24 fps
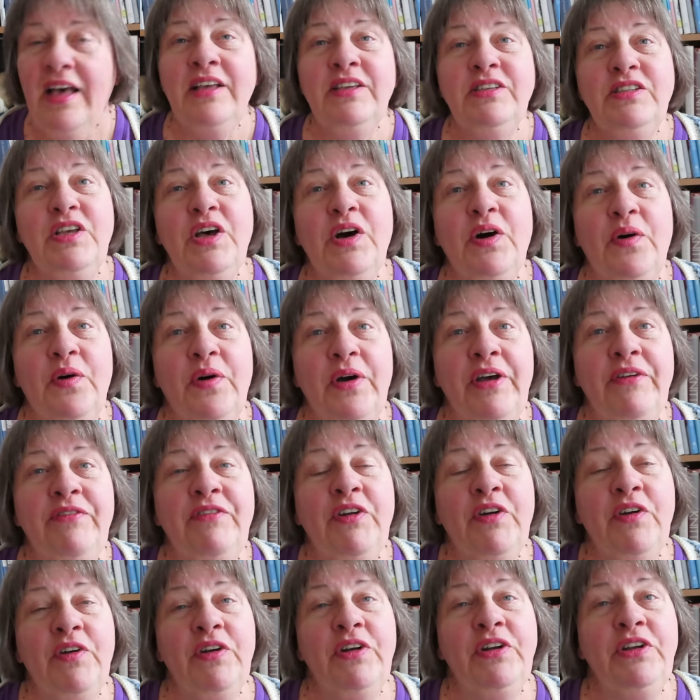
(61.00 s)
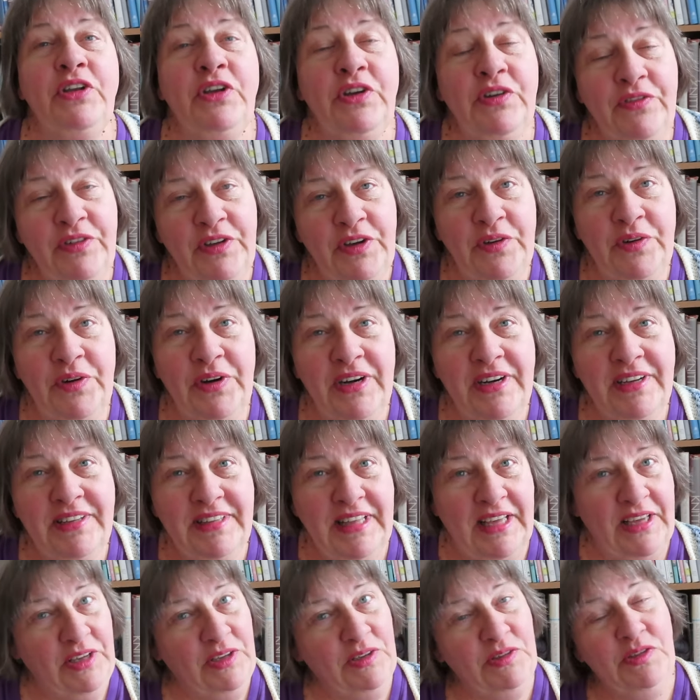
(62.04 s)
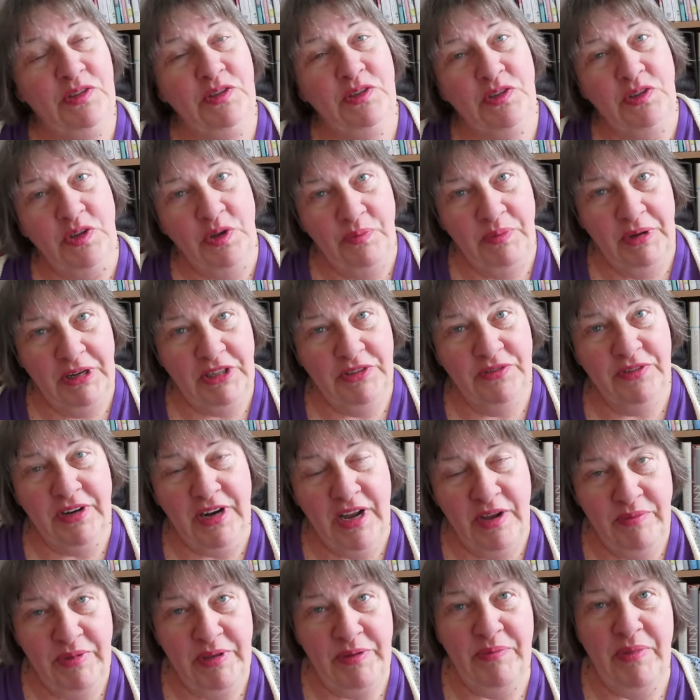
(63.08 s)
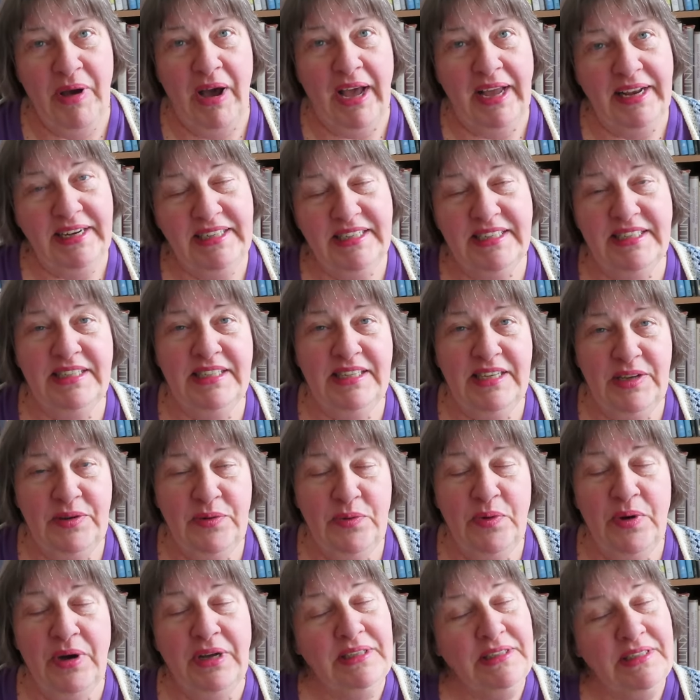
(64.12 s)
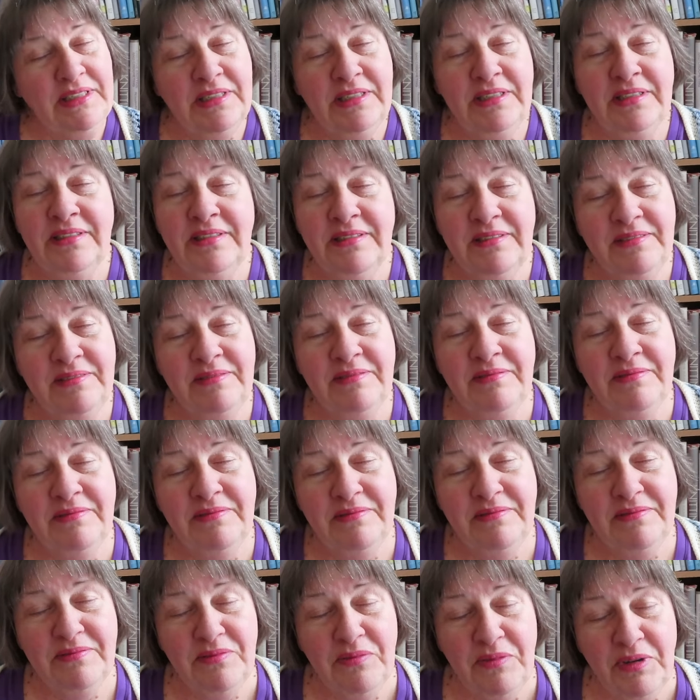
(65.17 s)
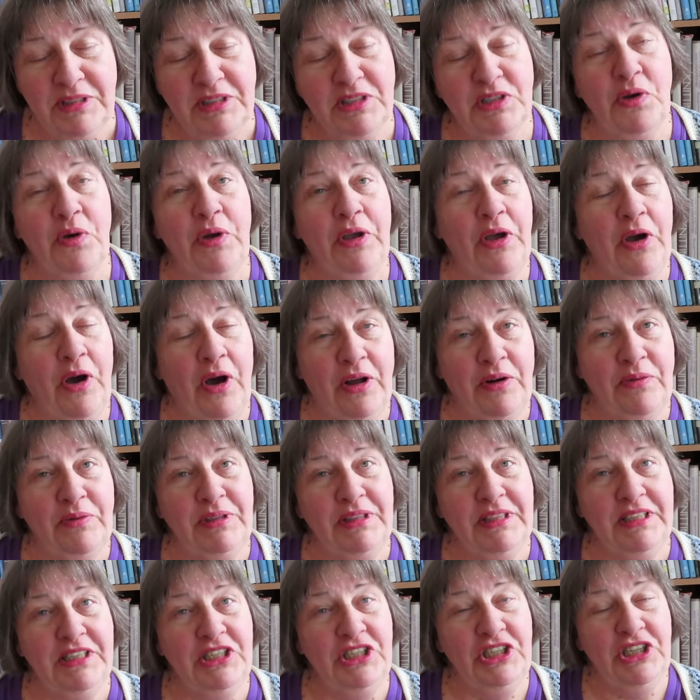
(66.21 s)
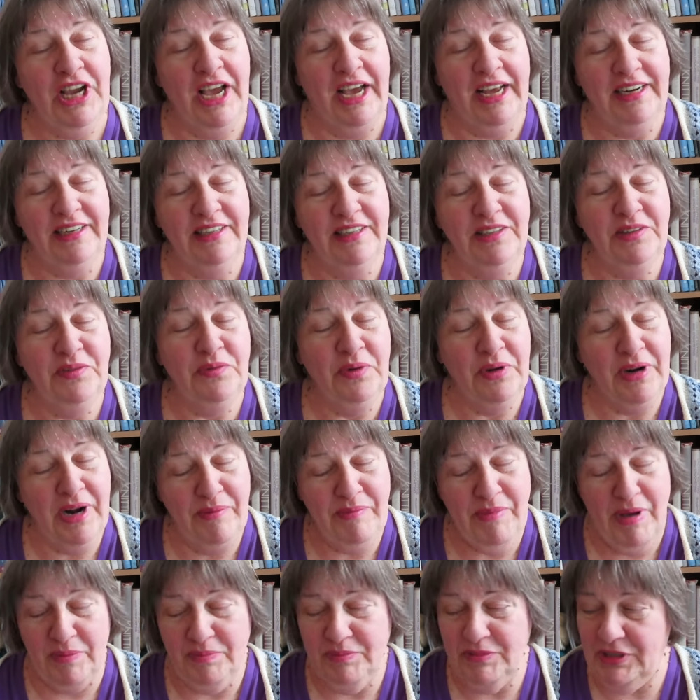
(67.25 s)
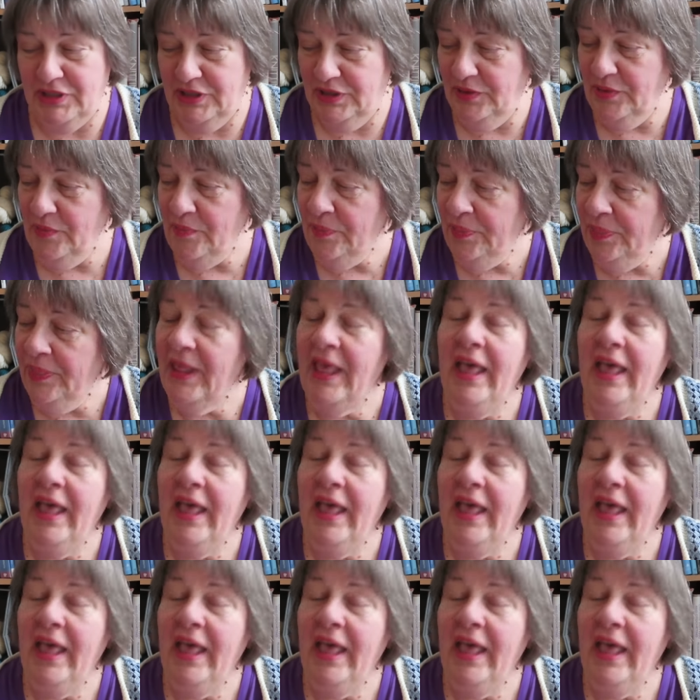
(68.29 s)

So if you're a new viewer, thank you so much for coming by to see what's what's going on with this channel and what I'm up to.